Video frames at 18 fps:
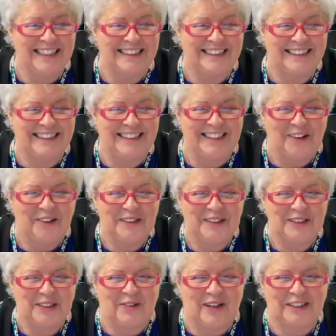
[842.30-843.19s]
to see all
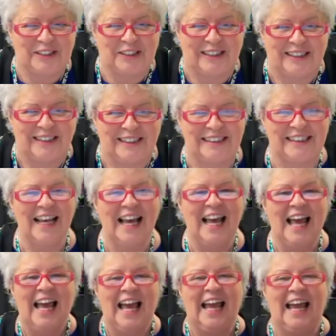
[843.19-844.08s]
these questions.
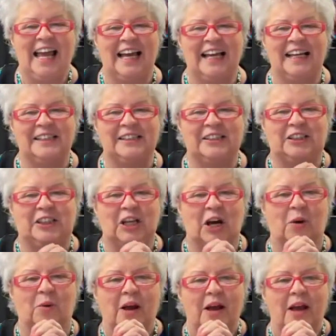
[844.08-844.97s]
And
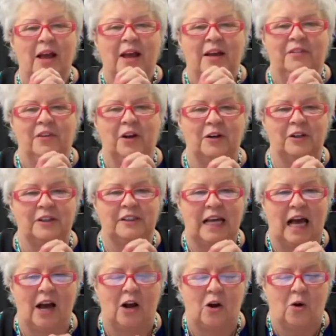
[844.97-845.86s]
so there's
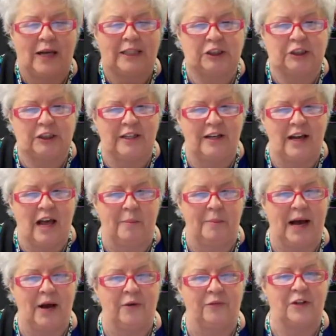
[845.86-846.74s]
a question
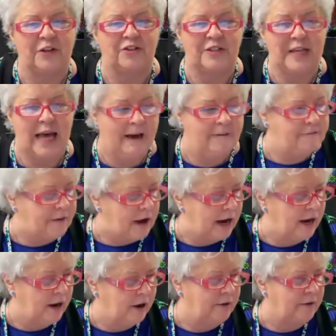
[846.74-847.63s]
about the
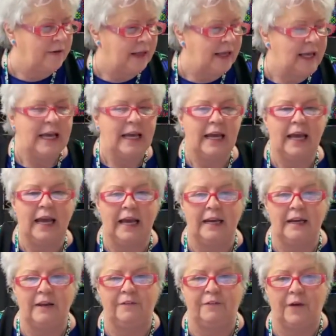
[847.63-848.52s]
Sapphire
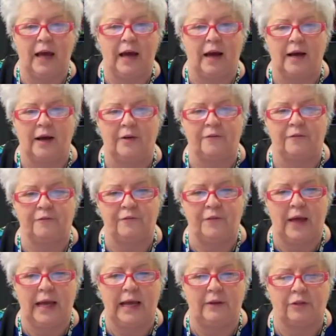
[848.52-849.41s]
80, uh,
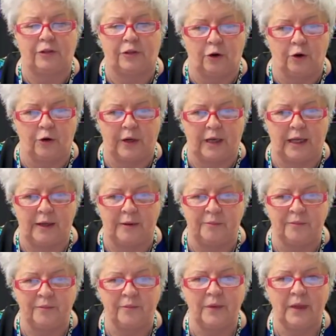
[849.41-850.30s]

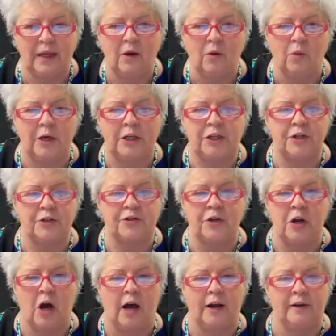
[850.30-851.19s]
830, which is
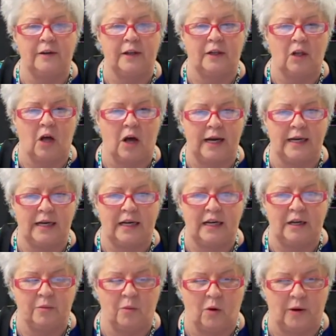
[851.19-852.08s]
not in the line
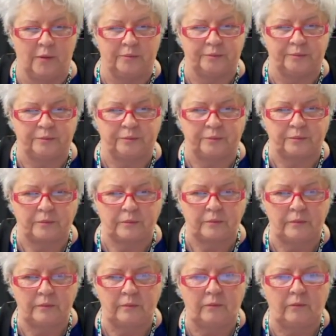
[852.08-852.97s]
anymore.
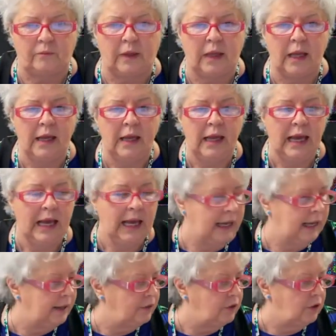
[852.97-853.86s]

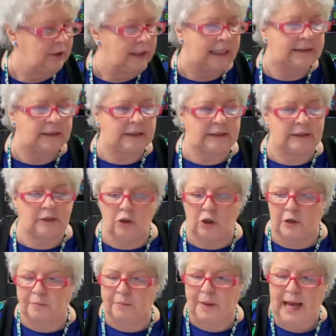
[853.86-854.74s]
And let's
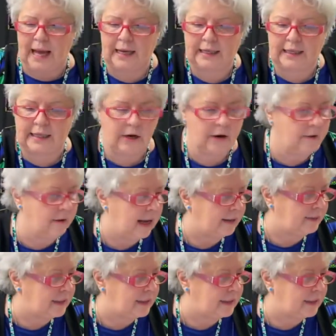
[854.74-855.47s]
look back here at